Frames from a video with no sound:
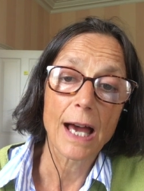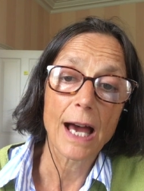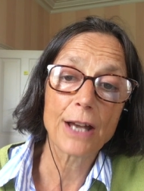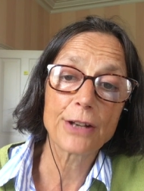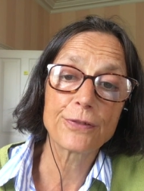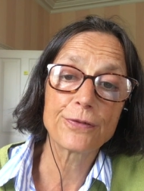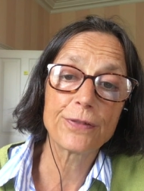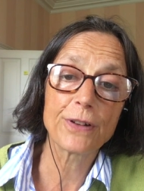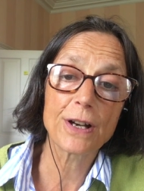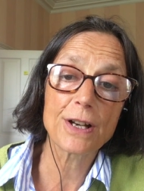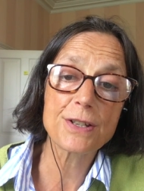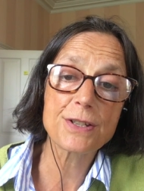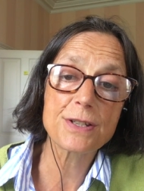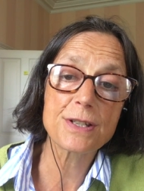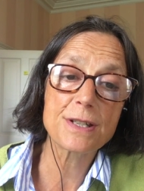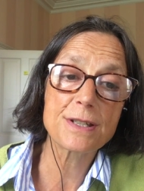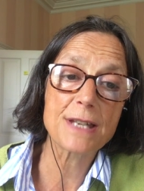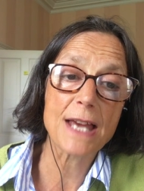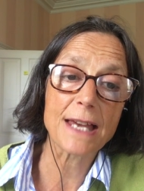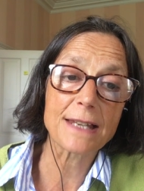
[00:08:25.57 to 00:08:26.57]
and first
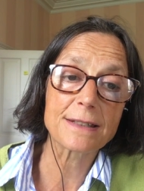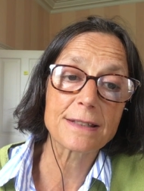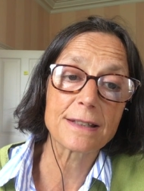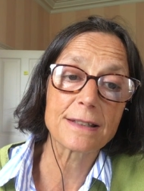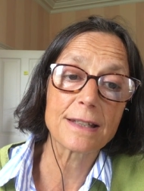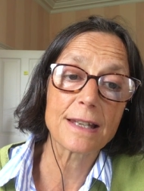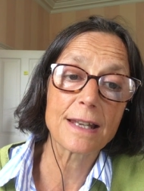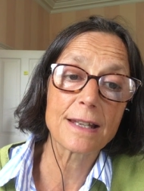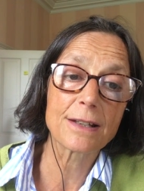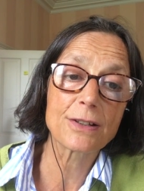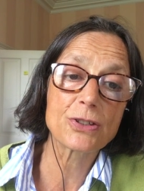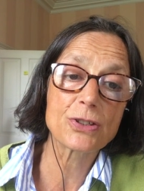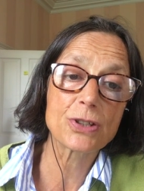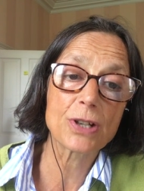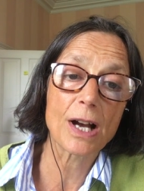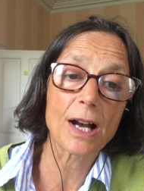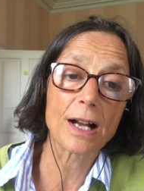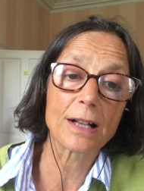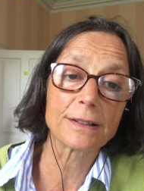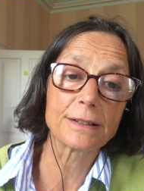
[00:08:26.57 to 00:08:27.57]
detected in a
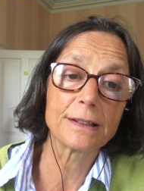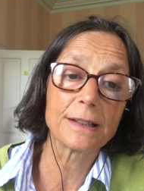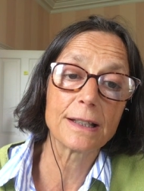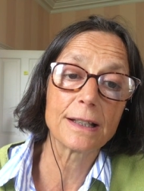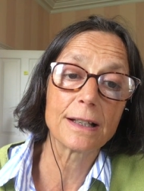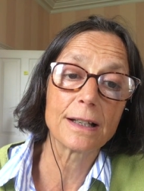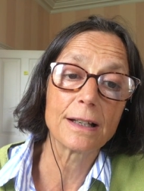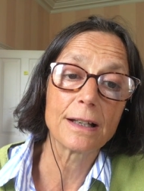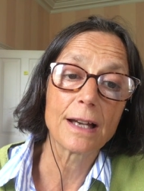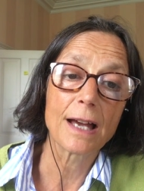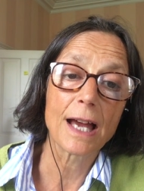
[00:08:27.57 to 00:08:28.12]
child near